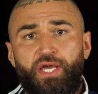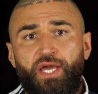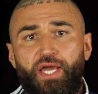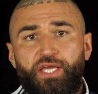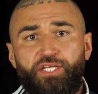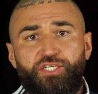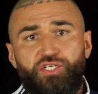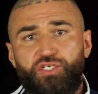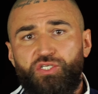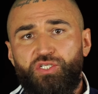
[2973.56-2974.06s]

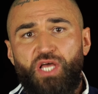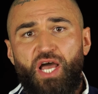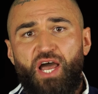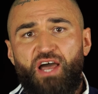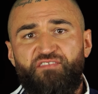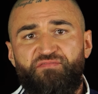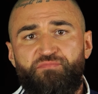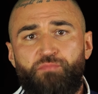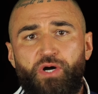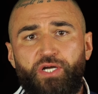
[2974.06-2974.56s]
it's just to
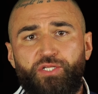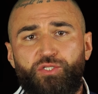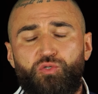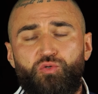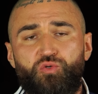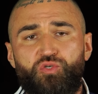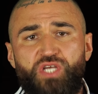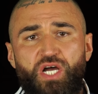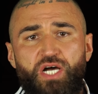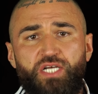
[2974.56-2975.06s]
have my
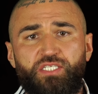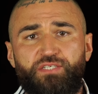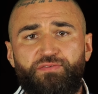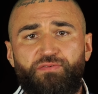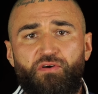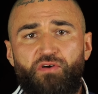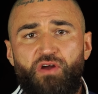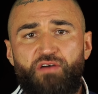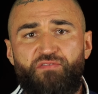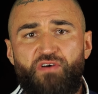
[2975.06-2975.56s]
2 sons
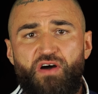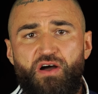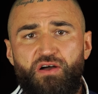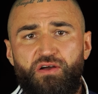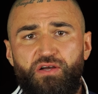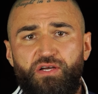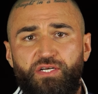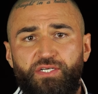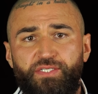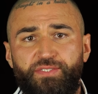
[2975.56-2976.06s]

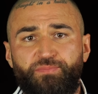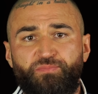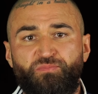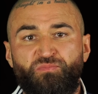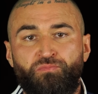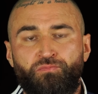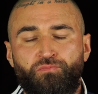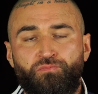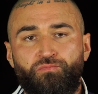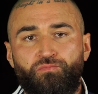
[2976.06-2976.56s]
forever,
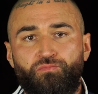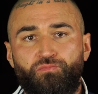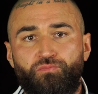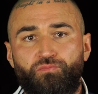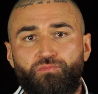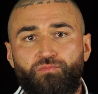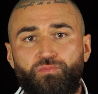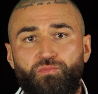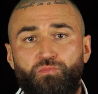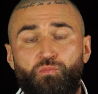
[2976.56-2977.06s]

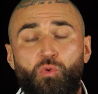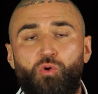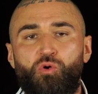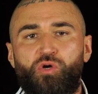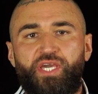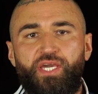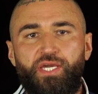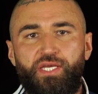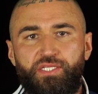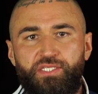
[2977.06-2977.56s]
more
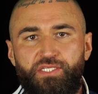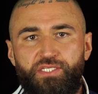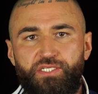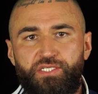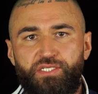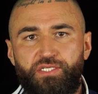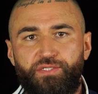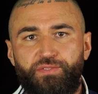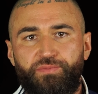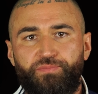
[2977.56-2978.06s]

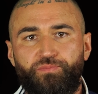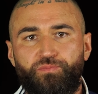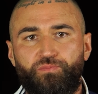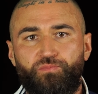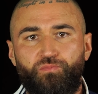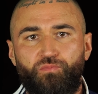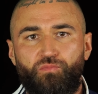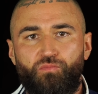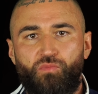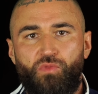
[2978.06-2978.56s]
kids,
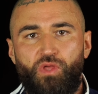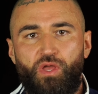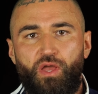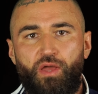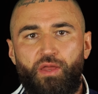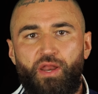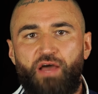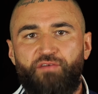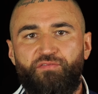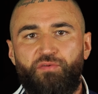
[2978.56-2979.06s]

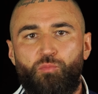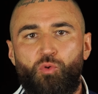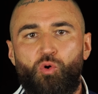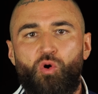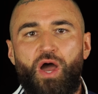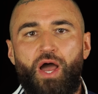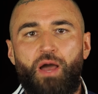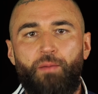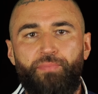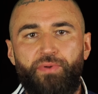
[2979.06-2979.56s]
and have them
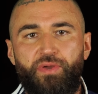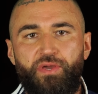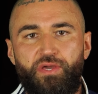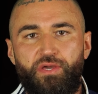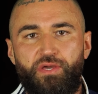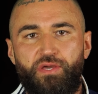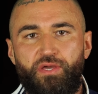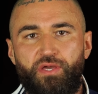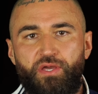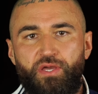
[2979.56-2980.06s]
more
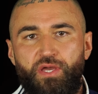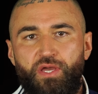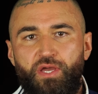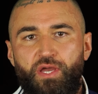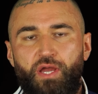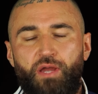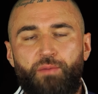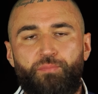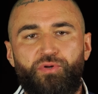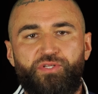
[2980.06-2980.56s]
happy,
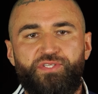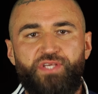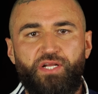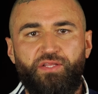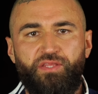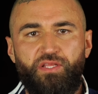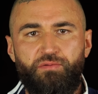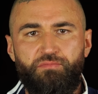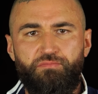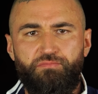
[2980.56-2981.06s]
and
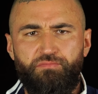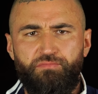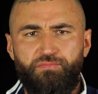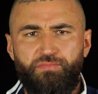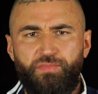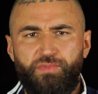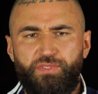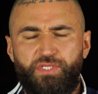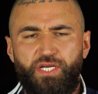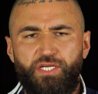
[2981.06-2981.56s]
protect them,
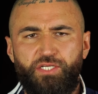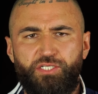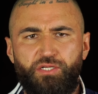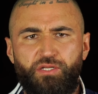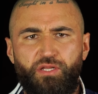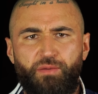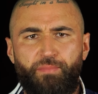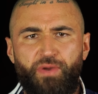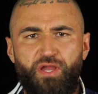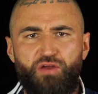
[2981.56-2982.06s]
teach
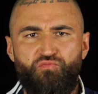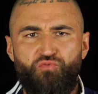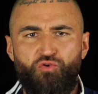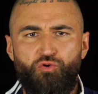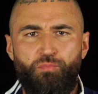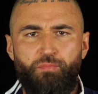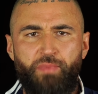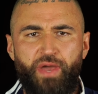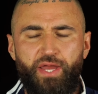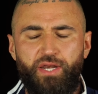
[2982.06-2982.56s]
them to be
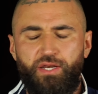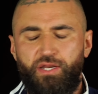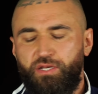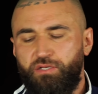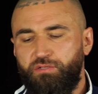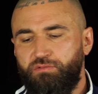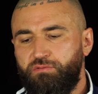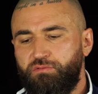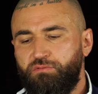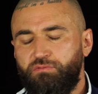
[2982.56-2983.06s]
real men
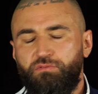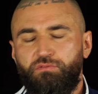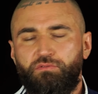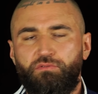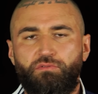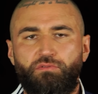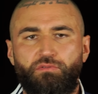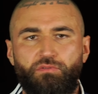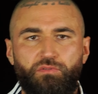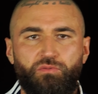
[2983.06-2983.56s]
and
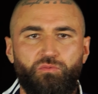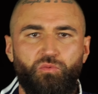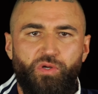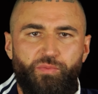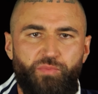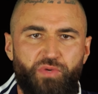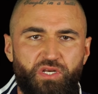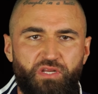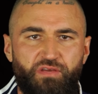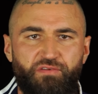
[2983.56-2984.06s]

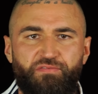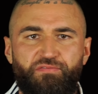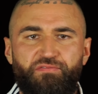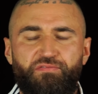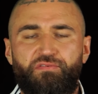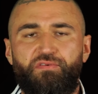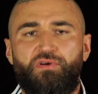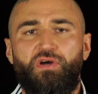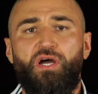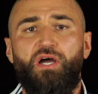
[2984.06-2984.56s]
women
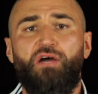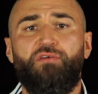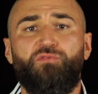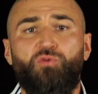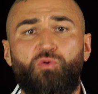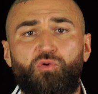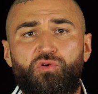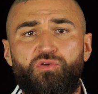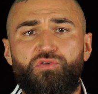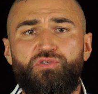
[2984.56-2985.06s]
if I have
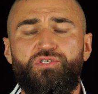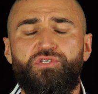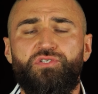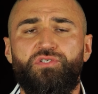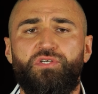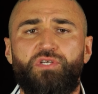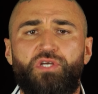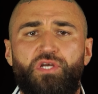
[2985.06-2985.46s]
daughters,